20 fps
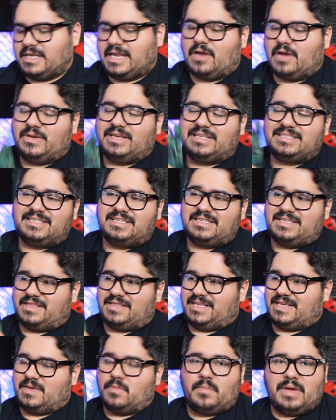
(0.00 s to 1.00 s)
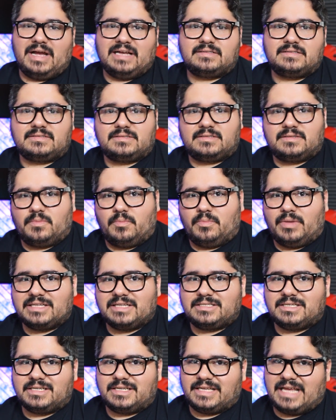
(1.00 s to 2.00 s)
Now, is it the best
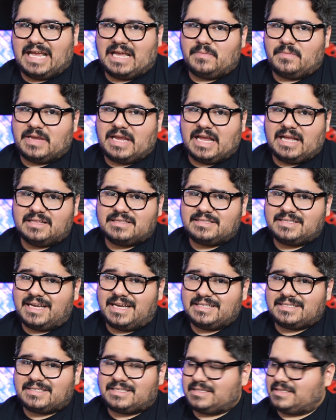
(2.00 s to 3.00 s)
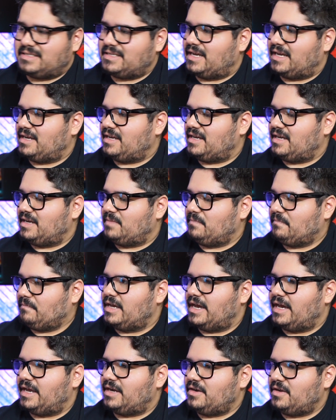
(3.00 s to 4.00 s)
budget gaming headset? I
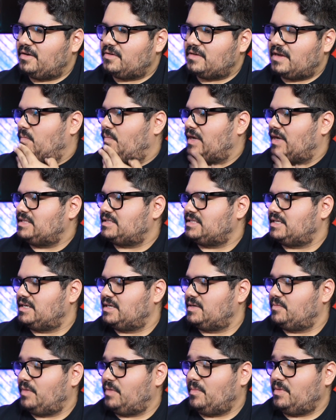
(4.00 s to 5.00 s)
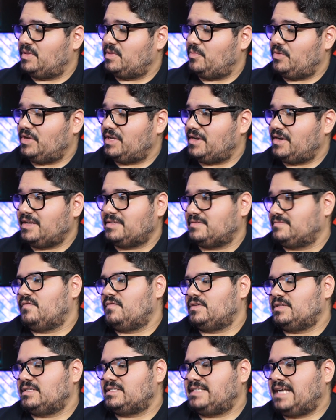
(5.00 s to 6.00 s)
don't know, but I mean, they're pretty good
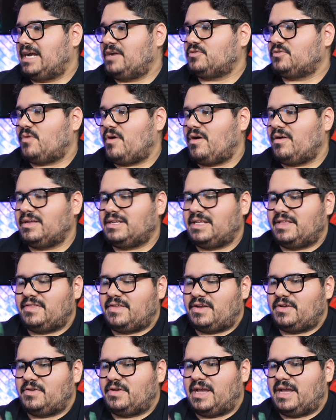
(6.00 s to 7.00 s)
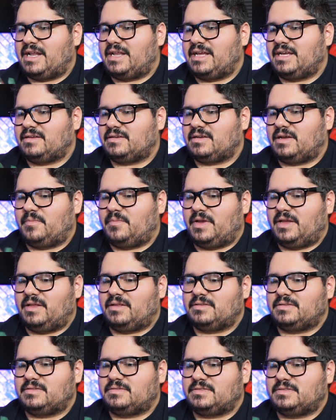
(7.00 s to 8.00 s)
for the sound quality that you're getting. I
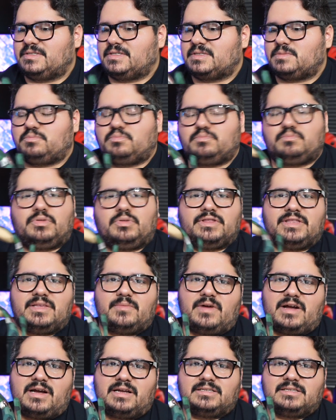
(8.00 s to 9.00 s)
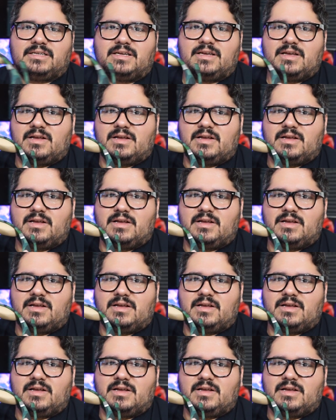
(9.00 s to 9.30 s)
mean, just put them on.